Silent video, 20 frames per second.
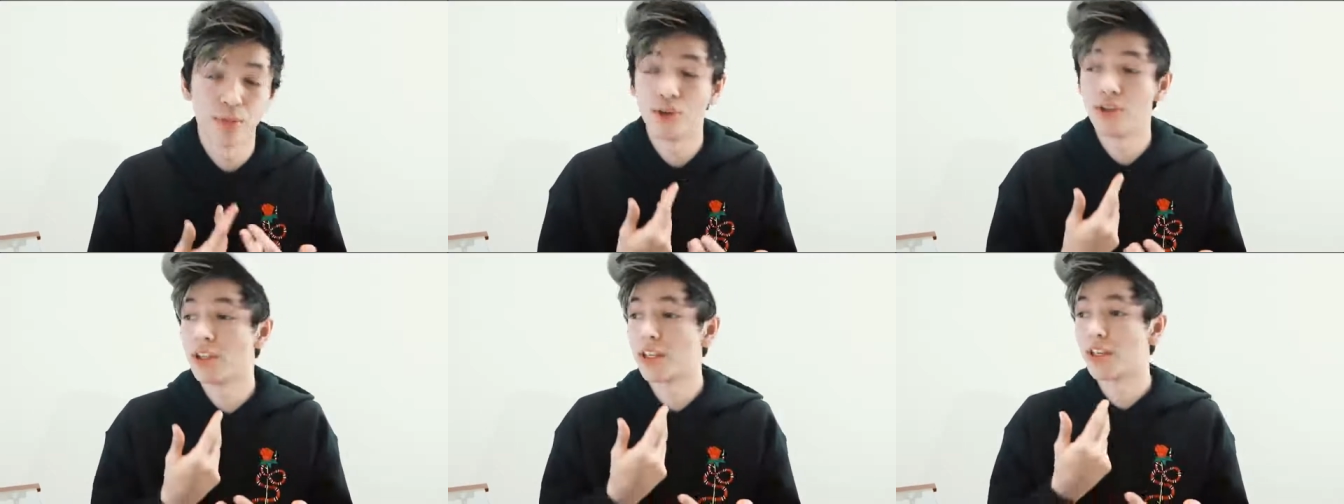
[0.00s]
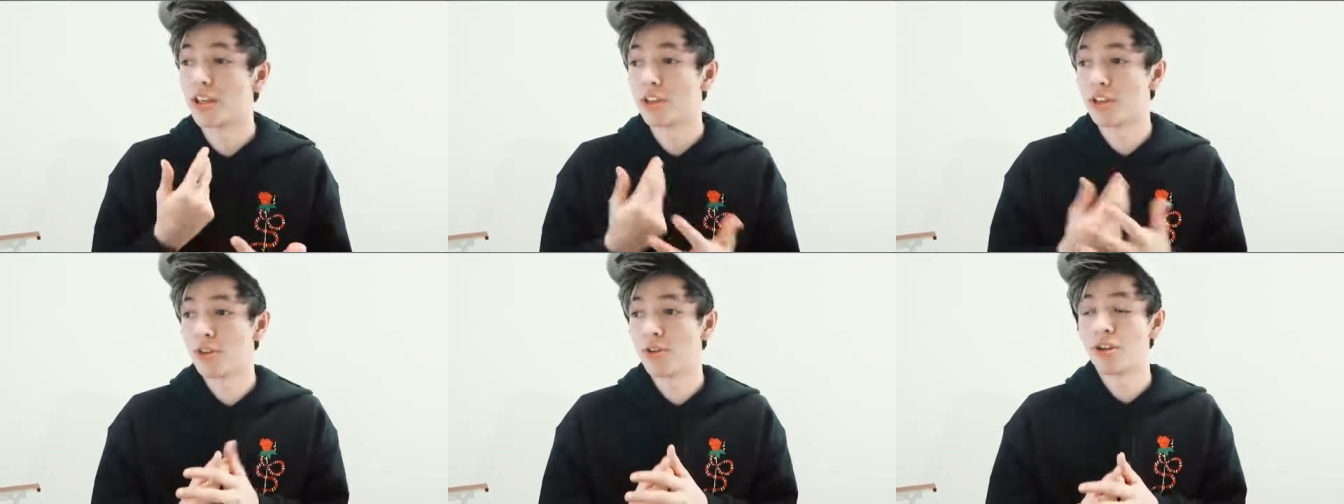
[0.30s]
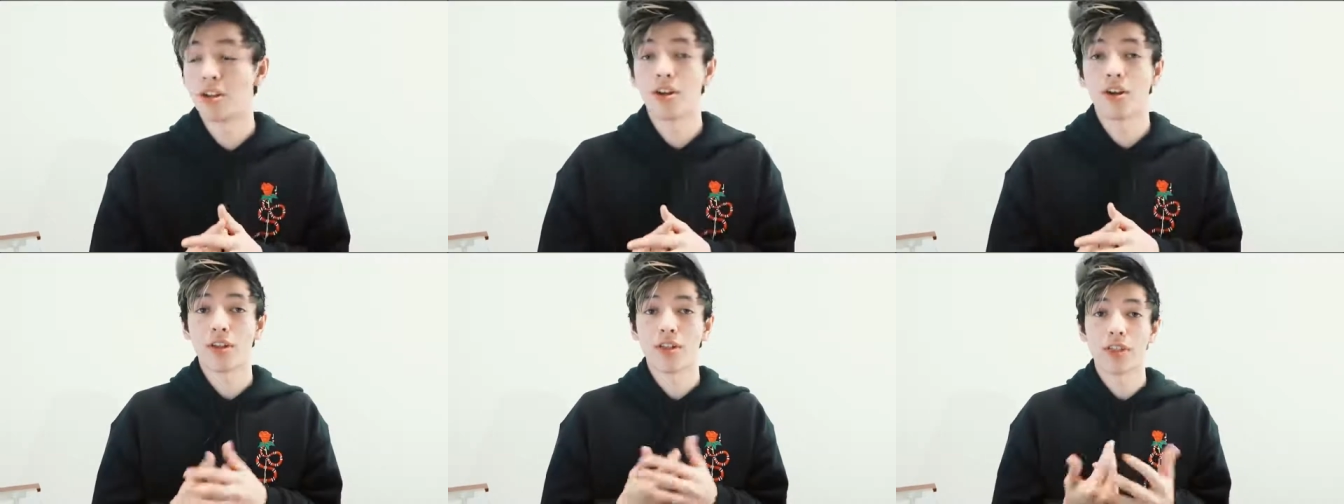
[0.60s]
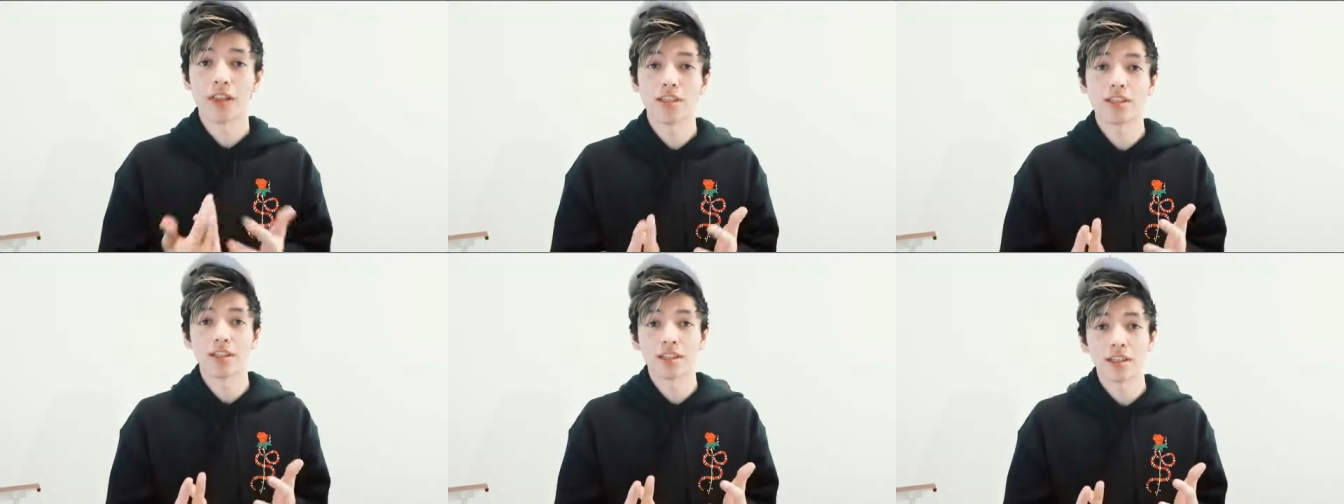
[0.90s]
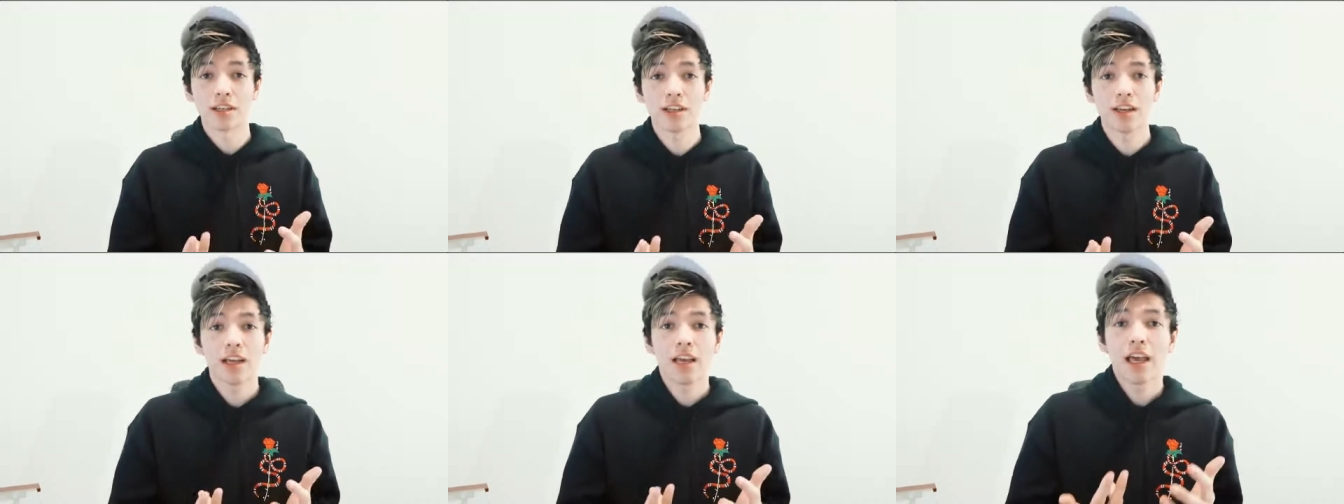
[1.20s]
building you know an
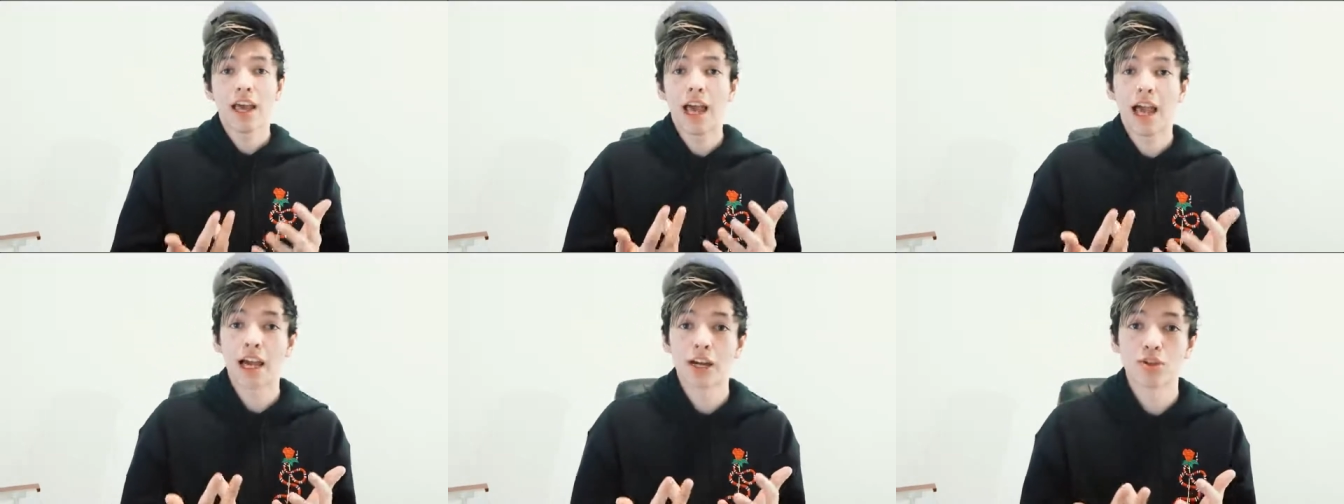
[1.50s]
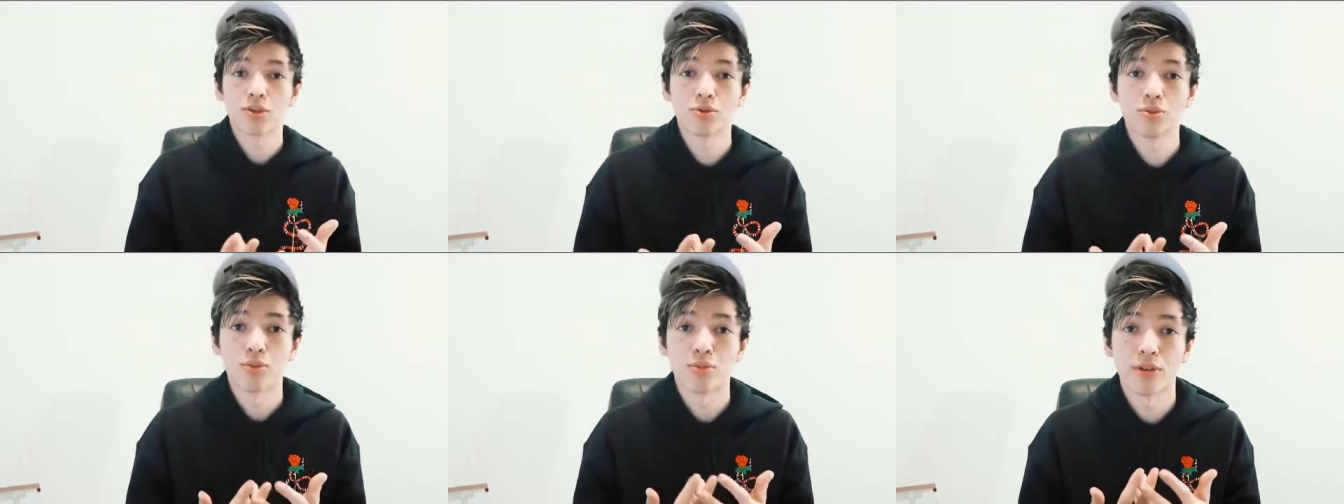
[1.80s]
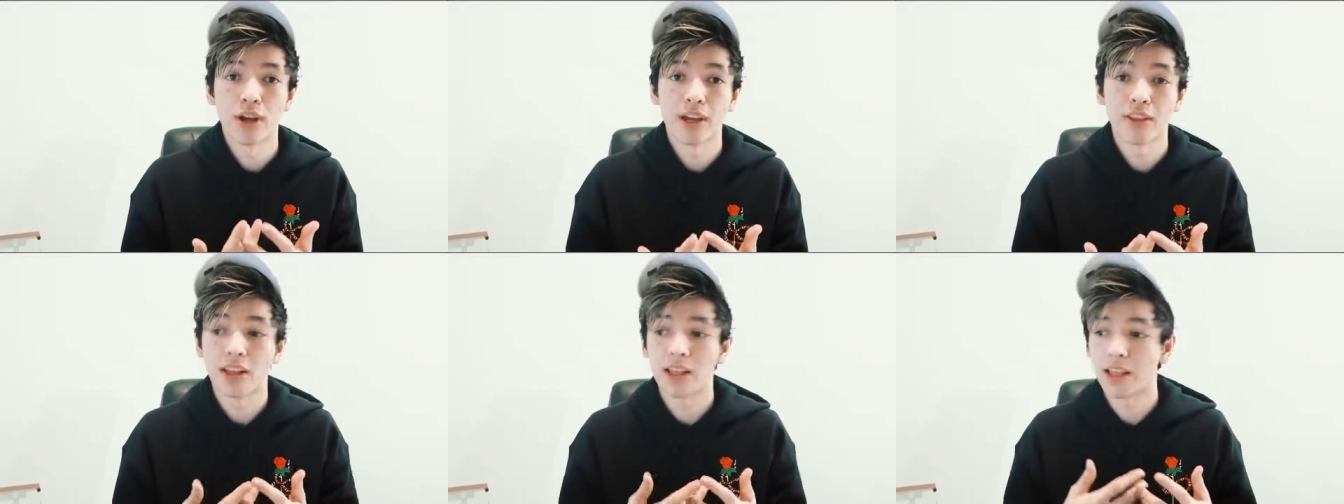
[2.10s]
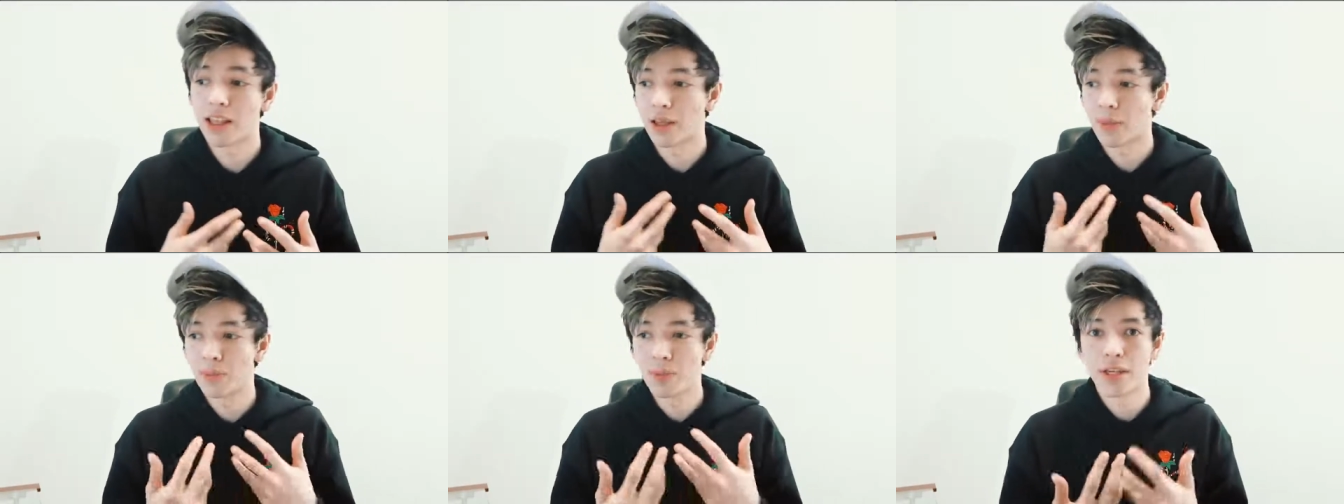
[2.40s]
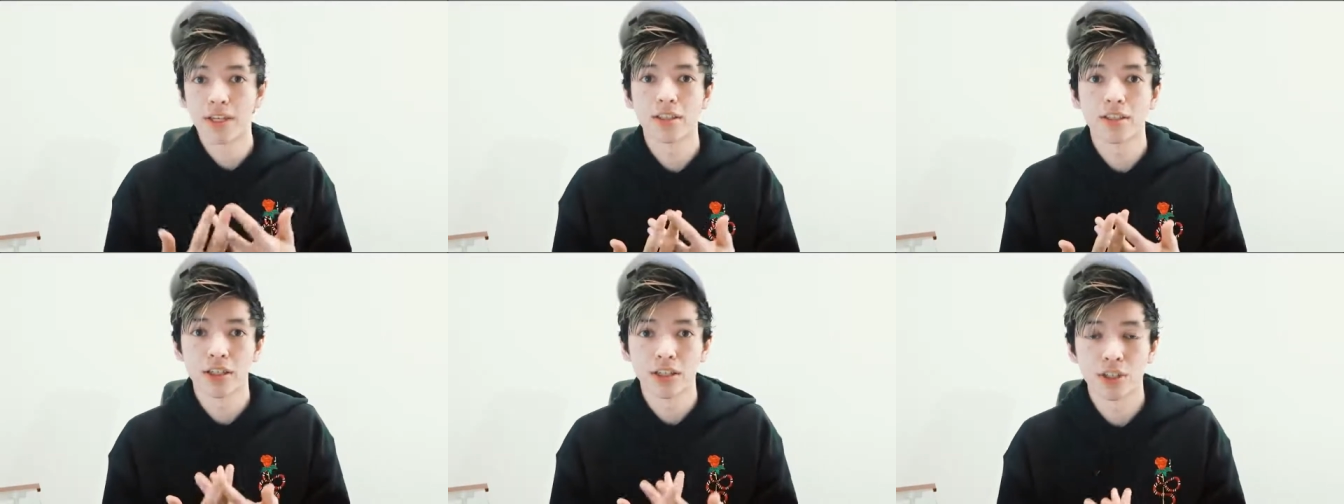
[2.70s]
authentic actual brand that like
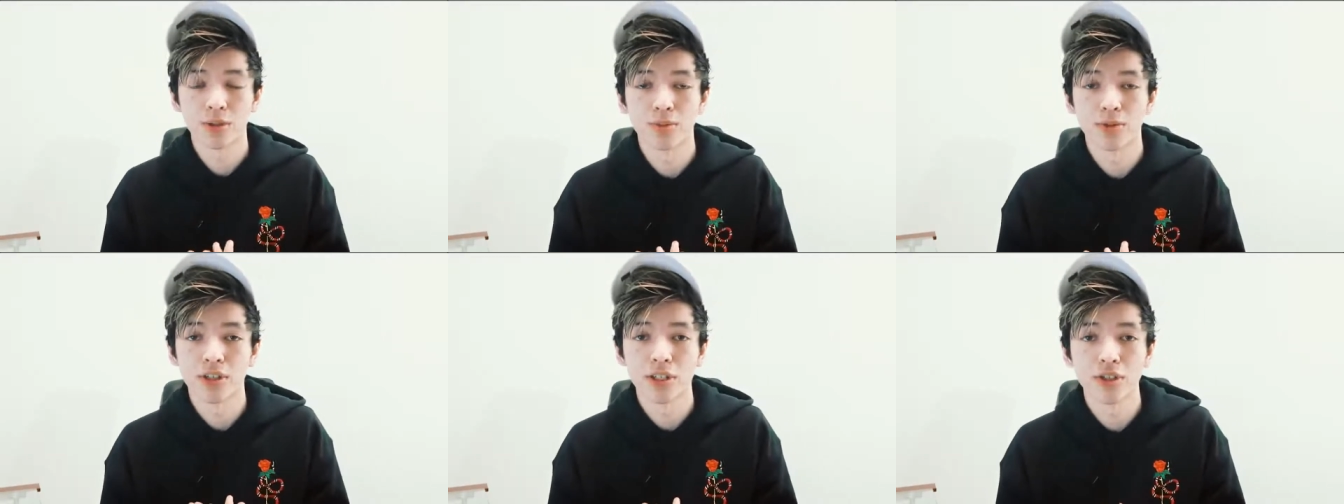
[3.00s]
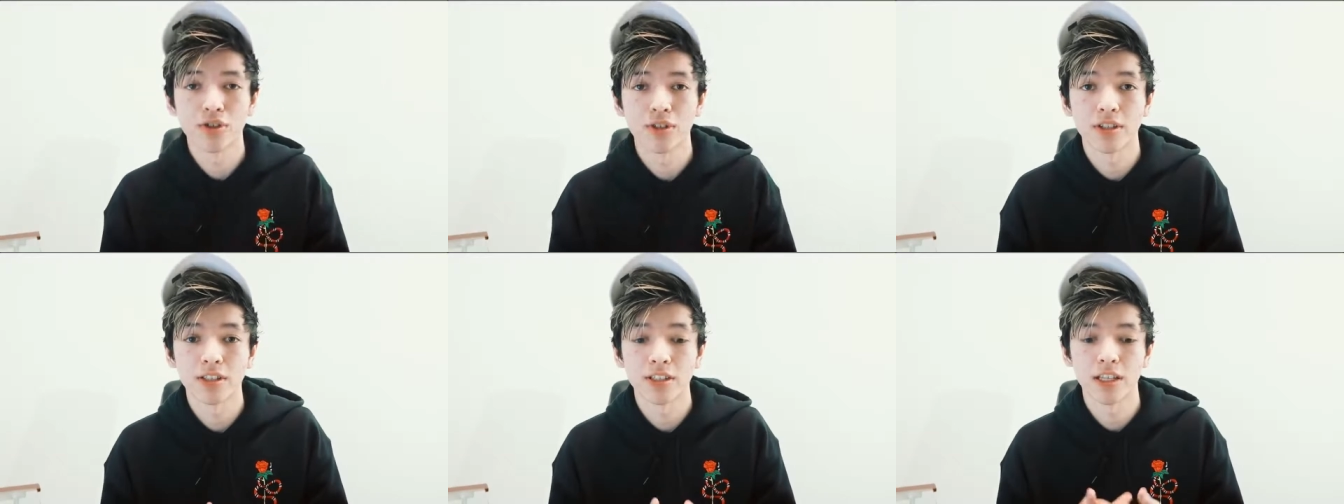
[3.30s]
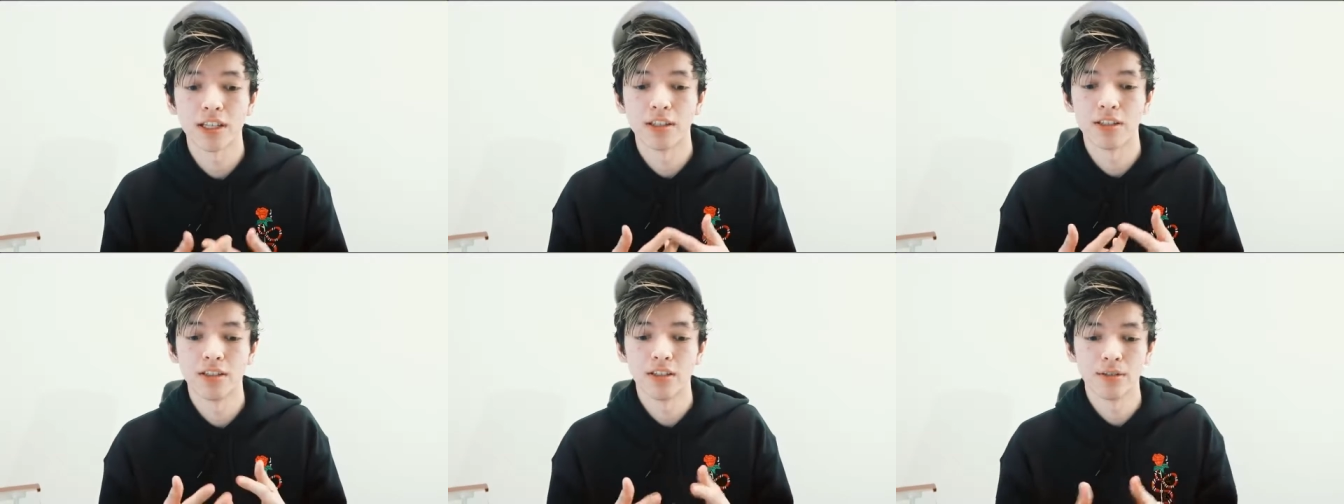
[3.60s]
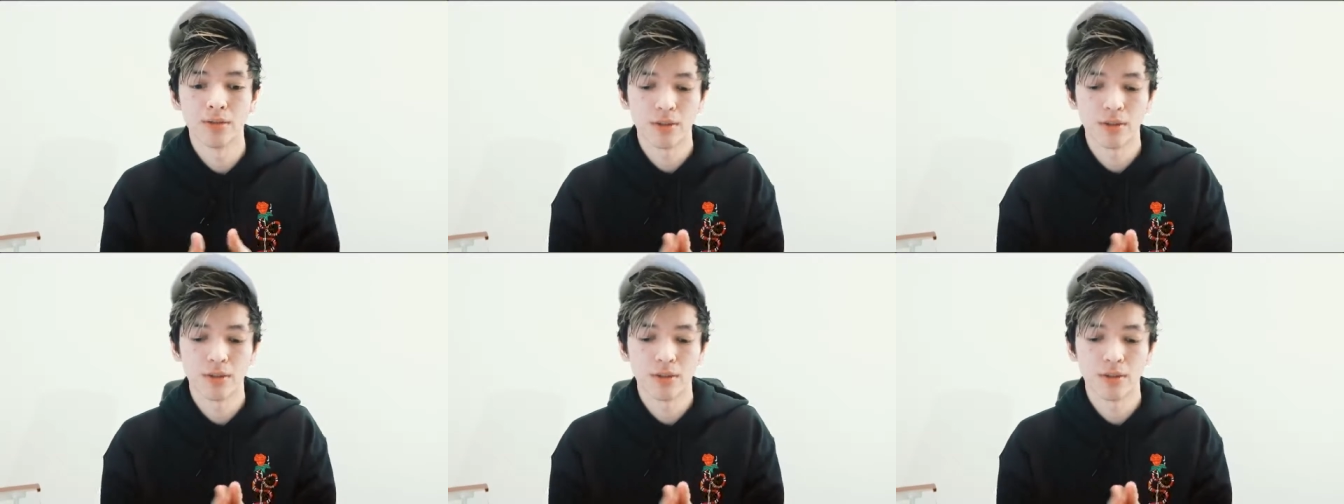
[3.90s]
piques customer interest and